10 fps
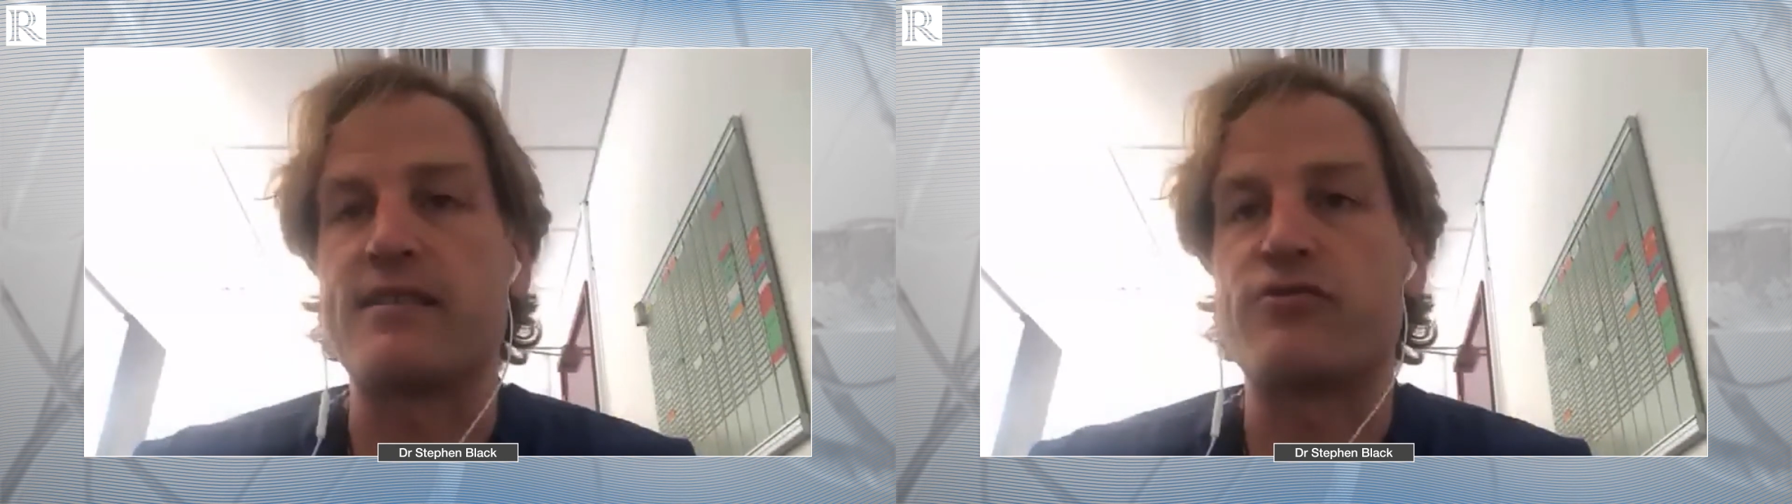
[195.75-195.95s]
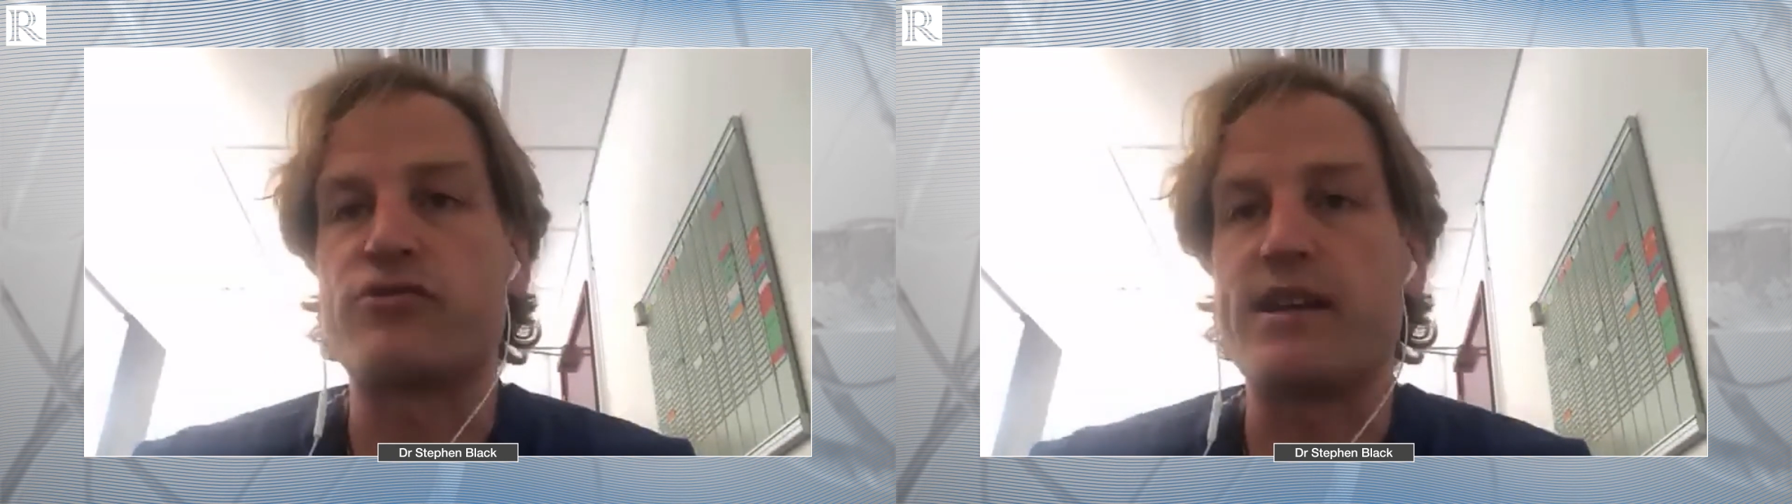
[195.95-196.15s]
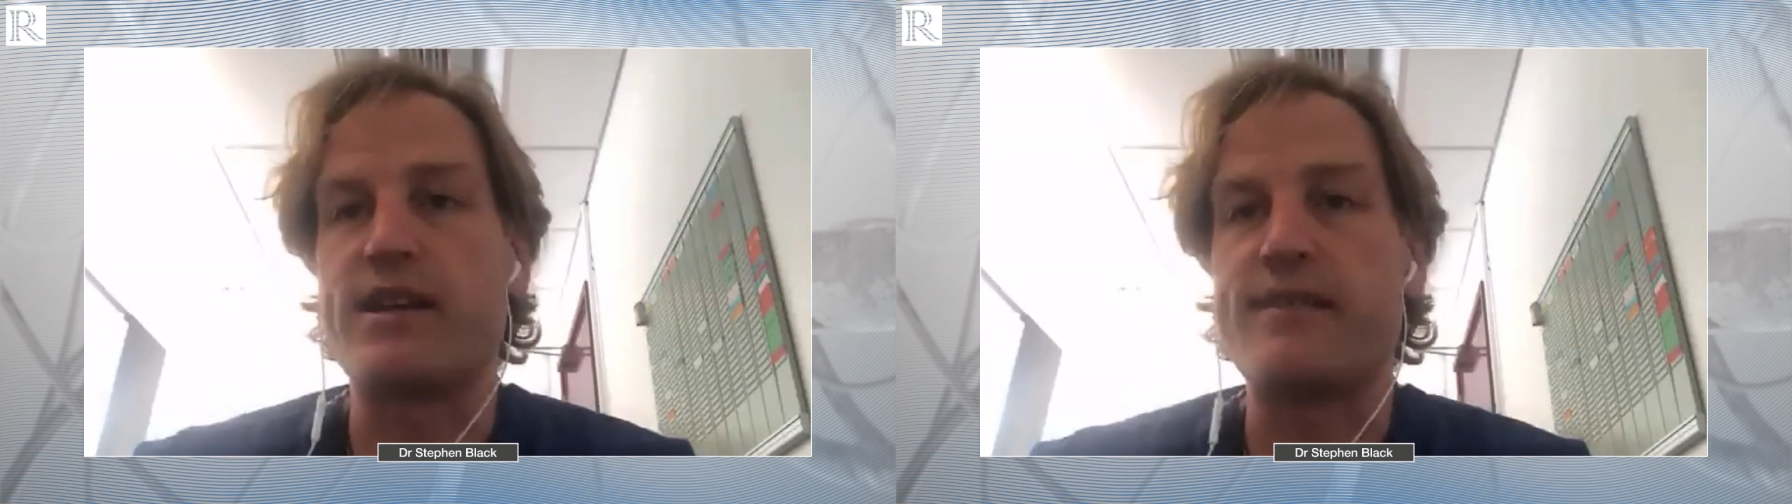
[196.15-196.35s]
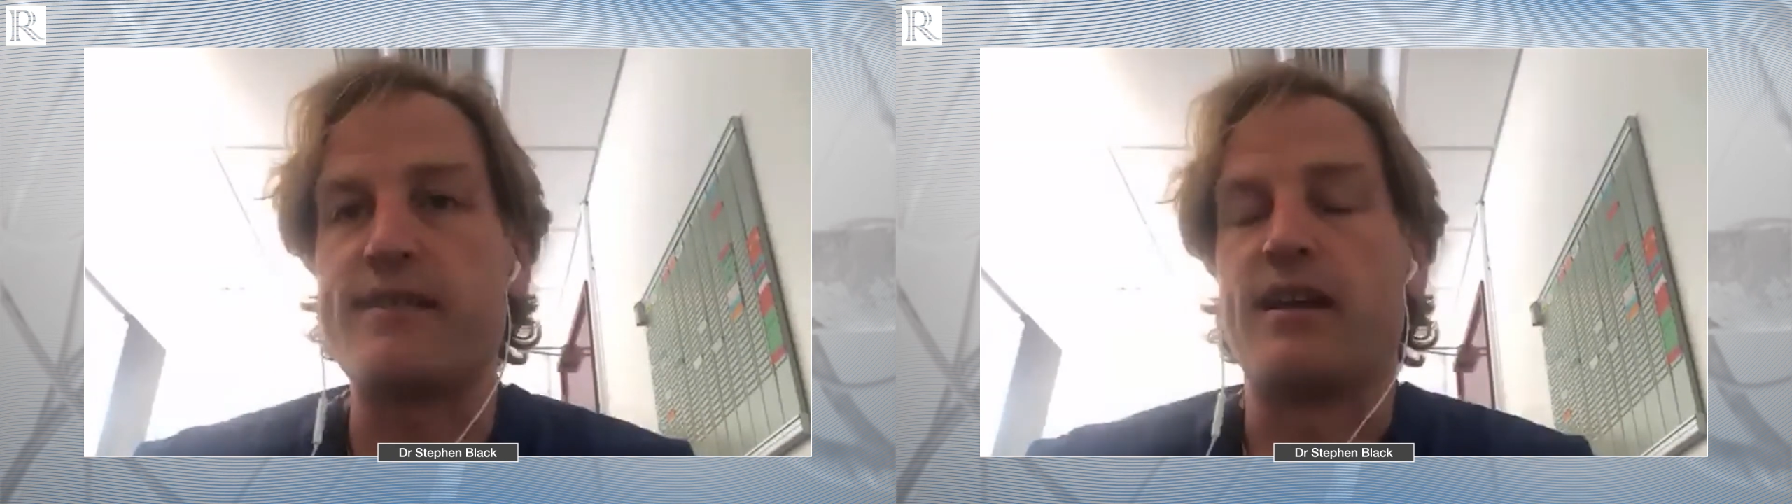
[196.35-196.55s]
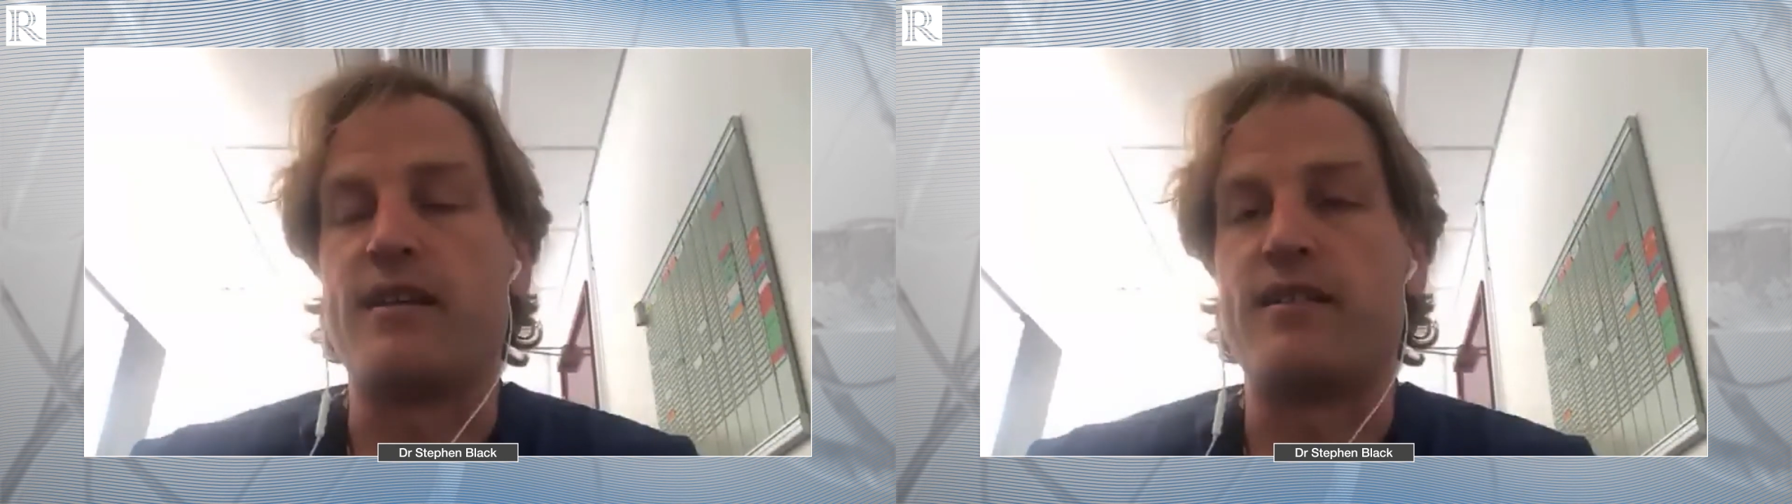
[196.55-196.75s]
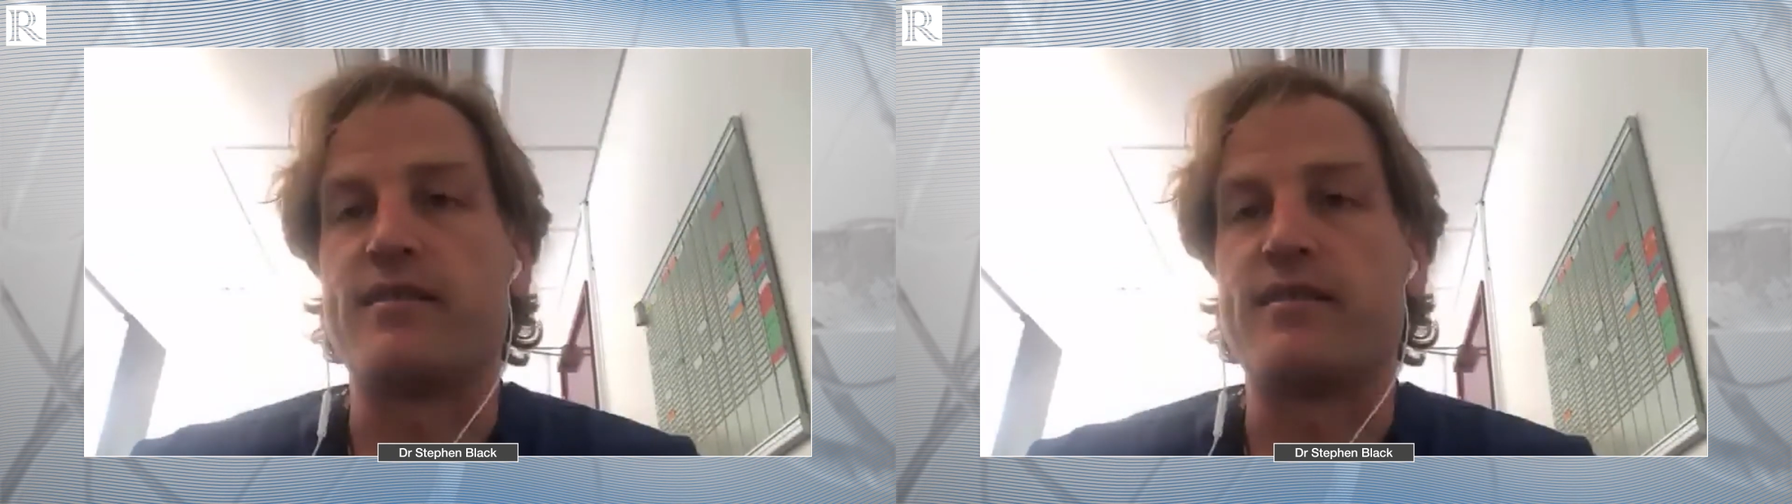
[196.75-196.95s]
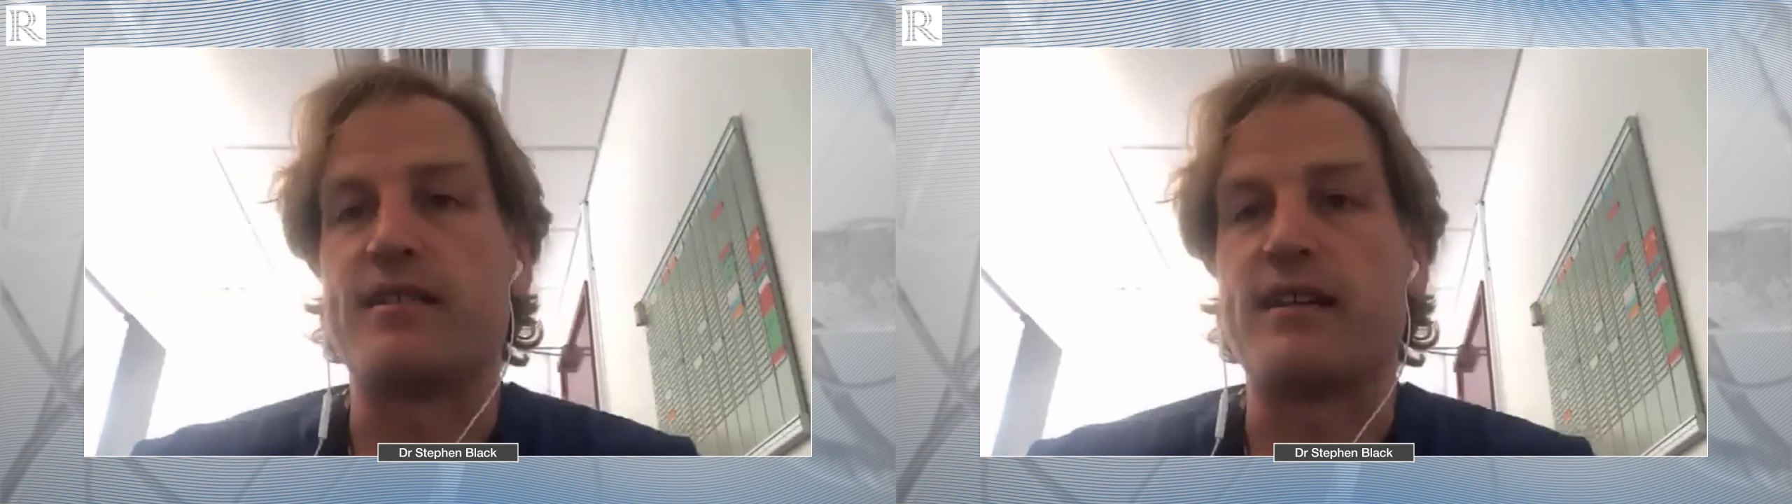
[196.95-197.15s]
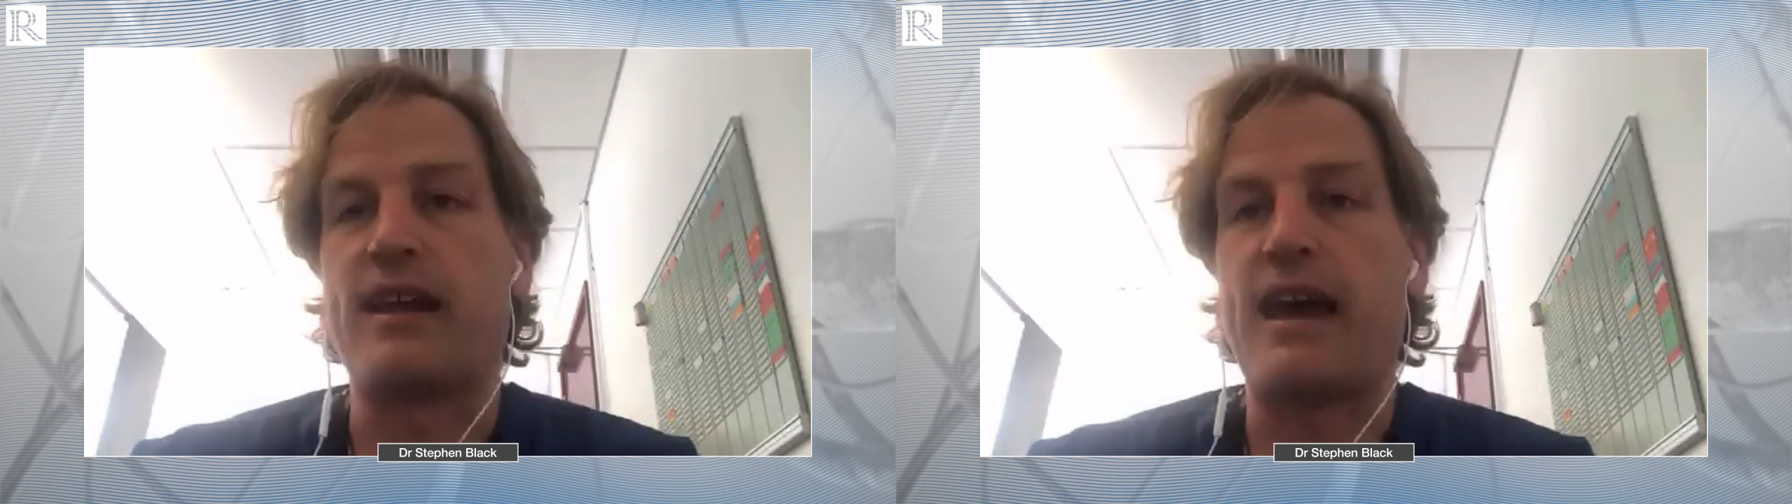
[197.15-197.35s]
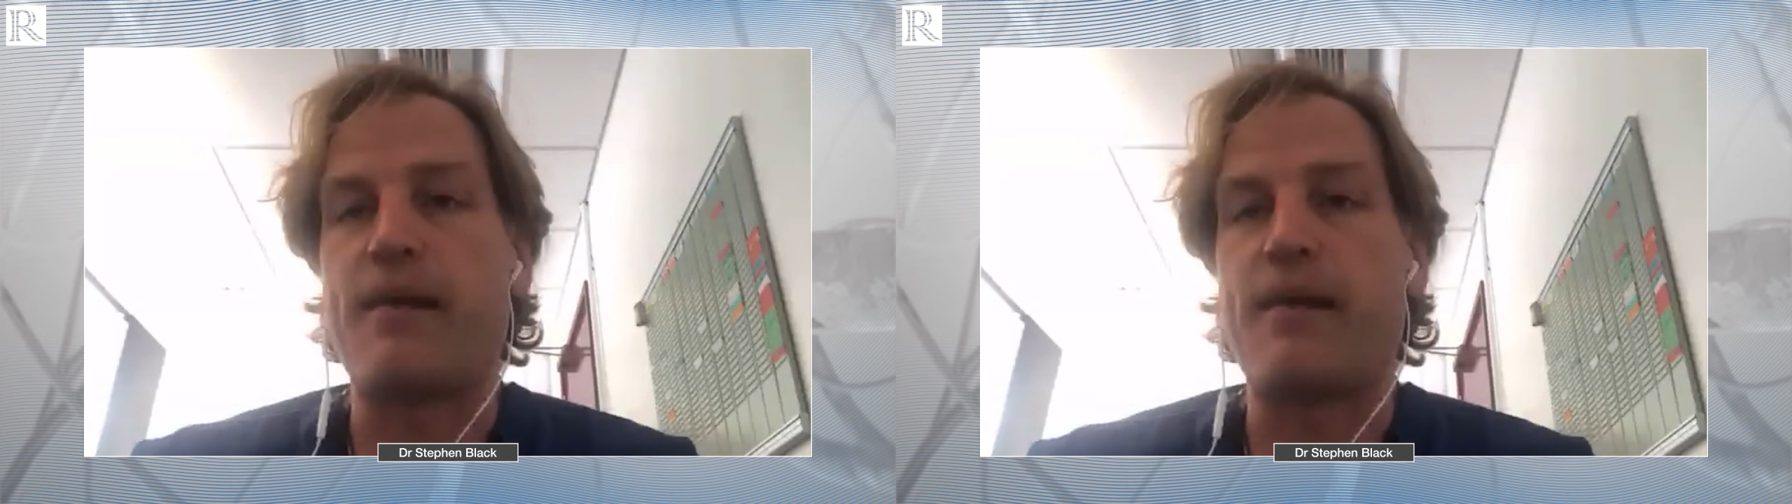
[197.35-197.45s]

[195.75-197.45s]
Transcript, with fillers: that treating venous disease